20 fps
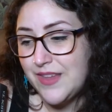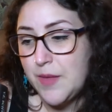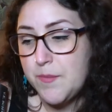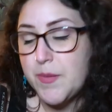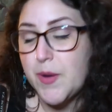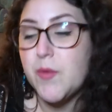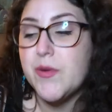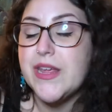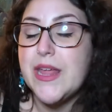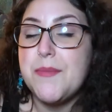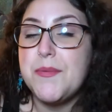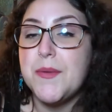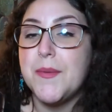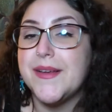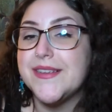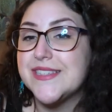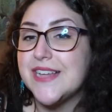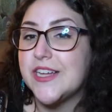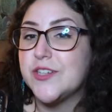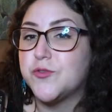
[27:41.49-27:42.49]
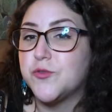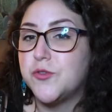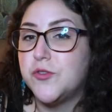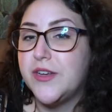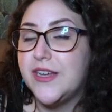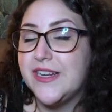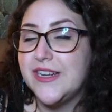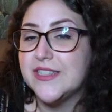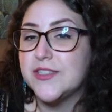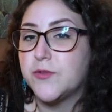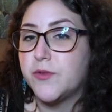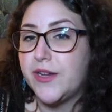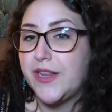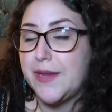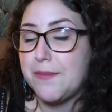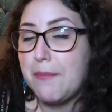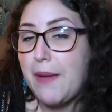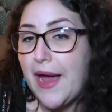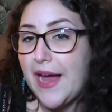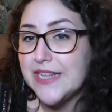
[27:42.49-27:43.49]
But I wanna keep to my schedule and it's already
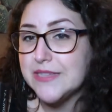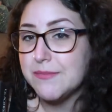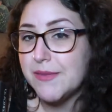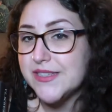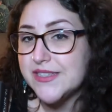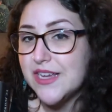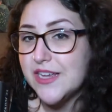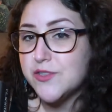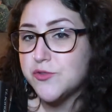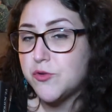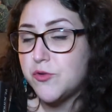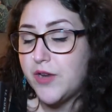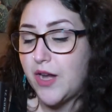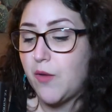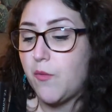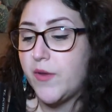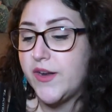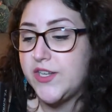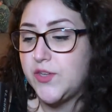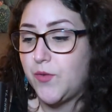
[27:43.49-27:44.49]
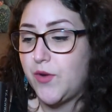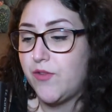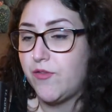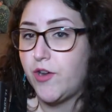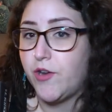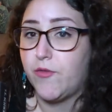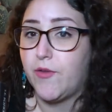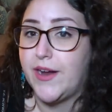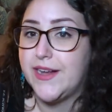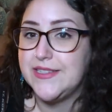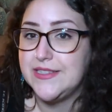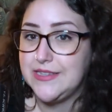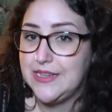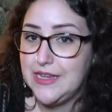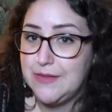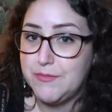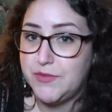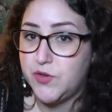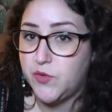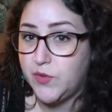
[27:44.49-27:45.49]
like past my schedule and I wanted to read Red Rising
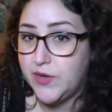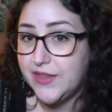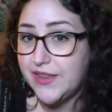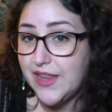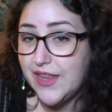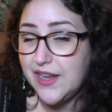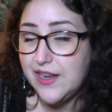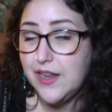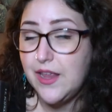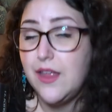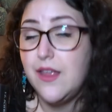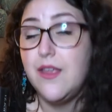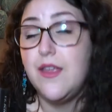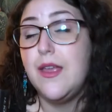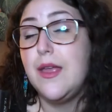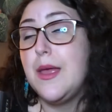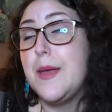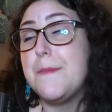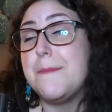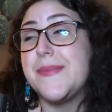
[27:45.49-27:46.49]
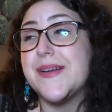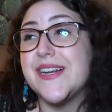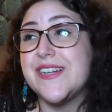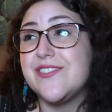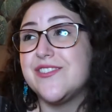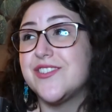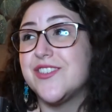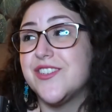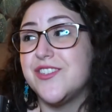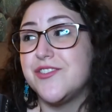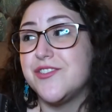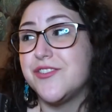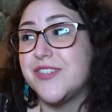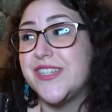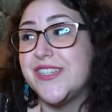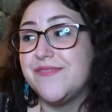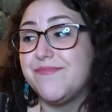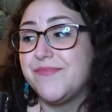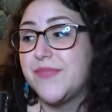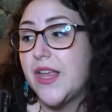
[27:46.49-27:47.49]
in between then, but I just couldn't do it.